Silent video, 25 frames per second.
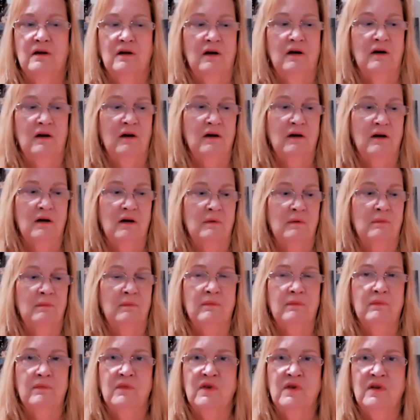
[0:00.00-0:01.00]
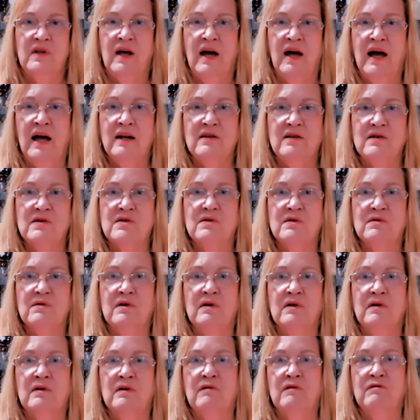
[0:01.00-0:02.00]
that is
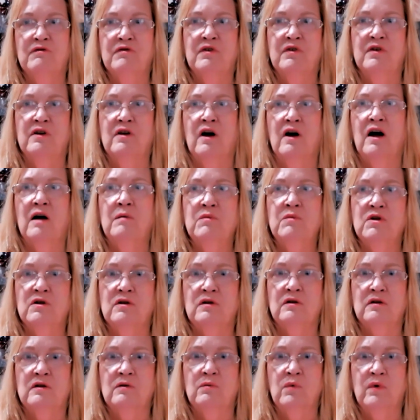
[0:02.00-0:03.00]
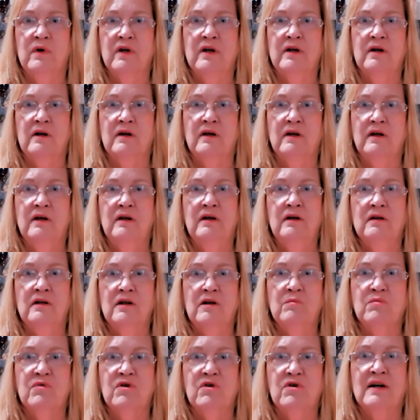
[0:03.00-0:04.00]
phenomenal. And what a healing
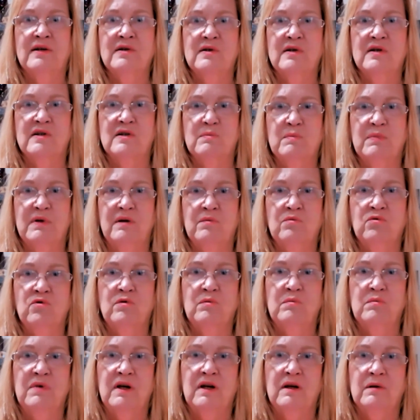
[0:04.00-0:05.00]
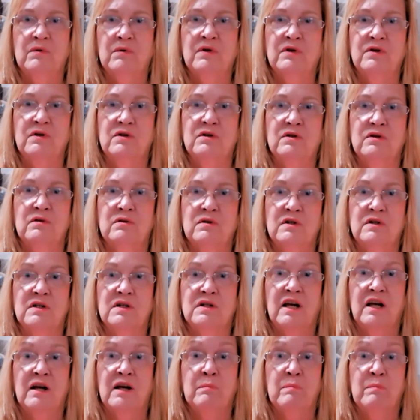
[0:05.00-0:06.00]
process people will be able to do to
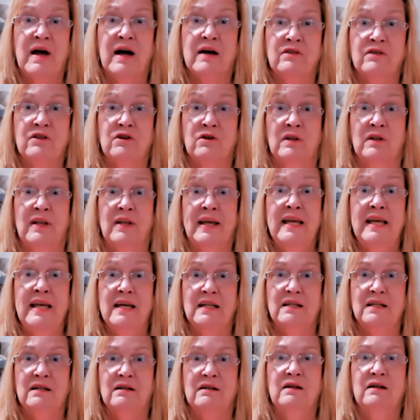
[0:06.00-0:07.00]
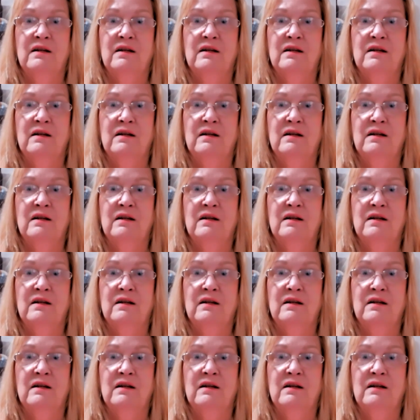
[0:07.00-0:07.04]
take back their land,